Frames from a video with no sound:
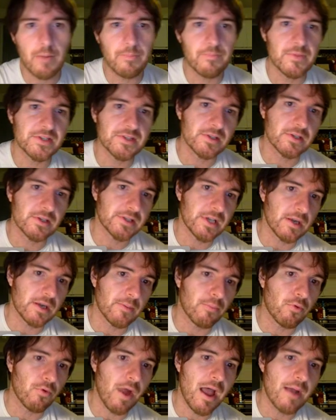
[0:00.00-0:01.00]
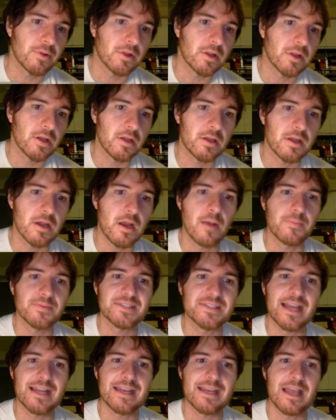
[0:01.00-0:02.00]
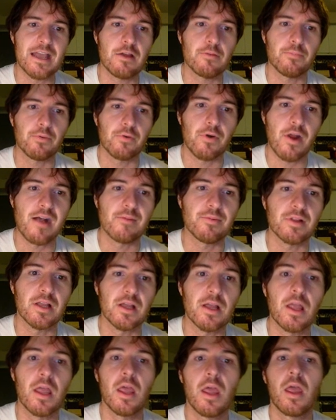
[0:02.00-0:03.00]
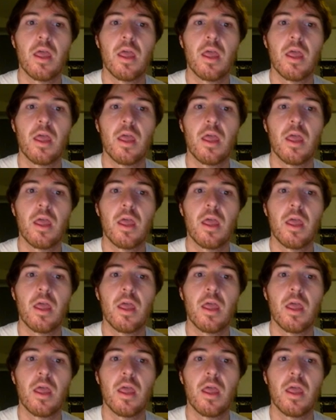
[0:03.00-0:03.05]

This looks like a parabola, an upside-down parabola.